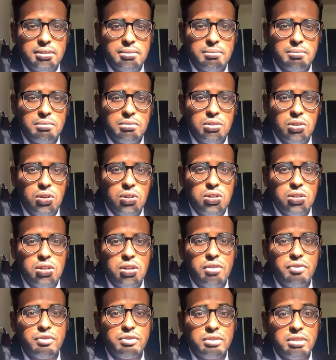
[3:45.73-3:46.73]
none
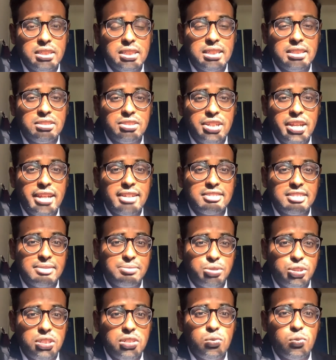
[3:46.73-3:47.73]
of the three
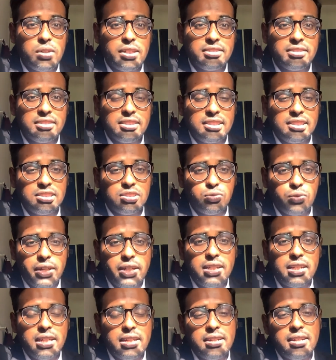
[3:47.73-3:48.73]
exceptions were
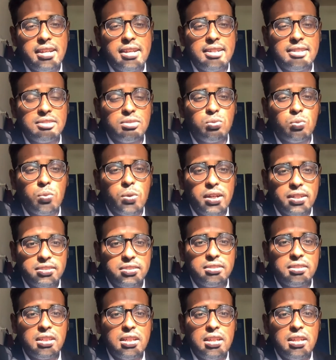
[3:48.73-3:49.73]
satisfied, and that
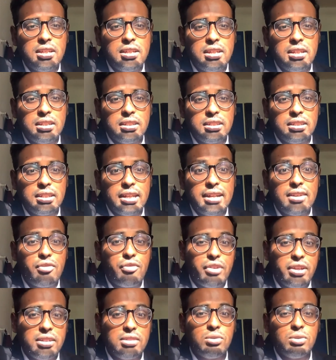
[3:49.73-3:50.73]
was
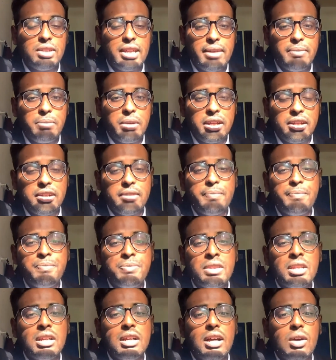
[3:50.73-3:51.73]
unfair to the appellant.
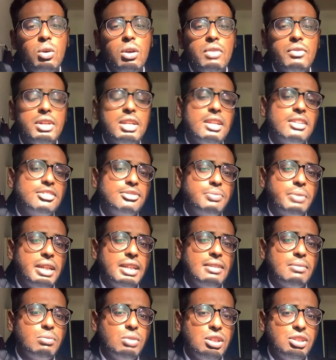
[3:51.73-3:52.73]
However, despite
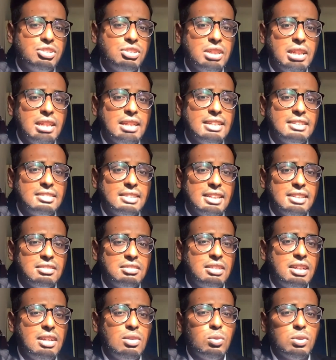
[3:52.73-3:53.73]
the breach in this case,
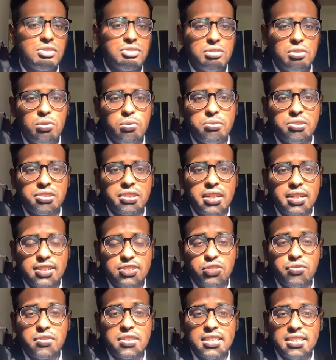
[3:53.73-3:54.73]
there was no miscarriage
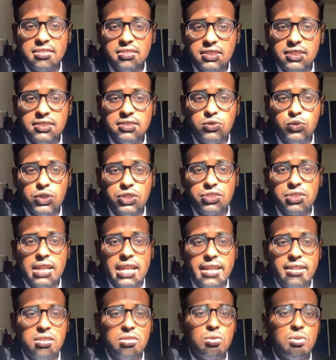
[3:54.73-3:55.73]
of justice, which
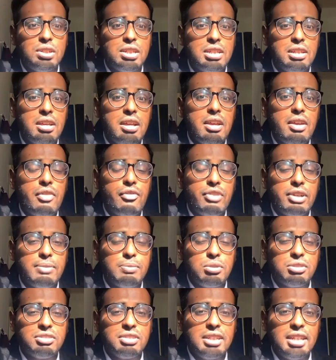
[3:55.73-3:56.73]
led to the fair
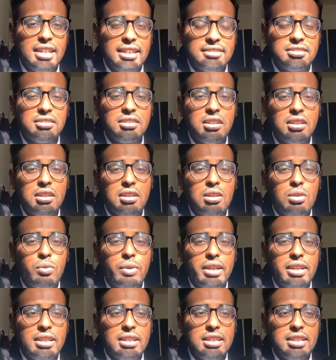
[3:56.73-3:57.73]
proceedings
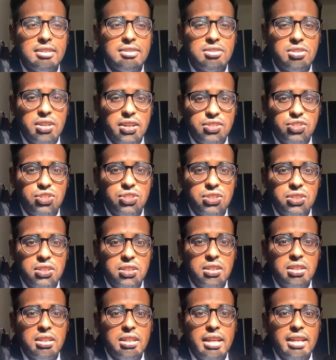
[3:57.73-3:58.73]
when the judge
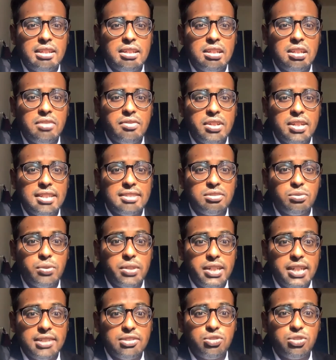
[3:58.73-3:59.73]
delivered his
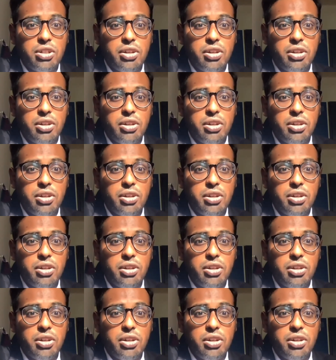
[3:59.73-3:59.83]
verdict throughout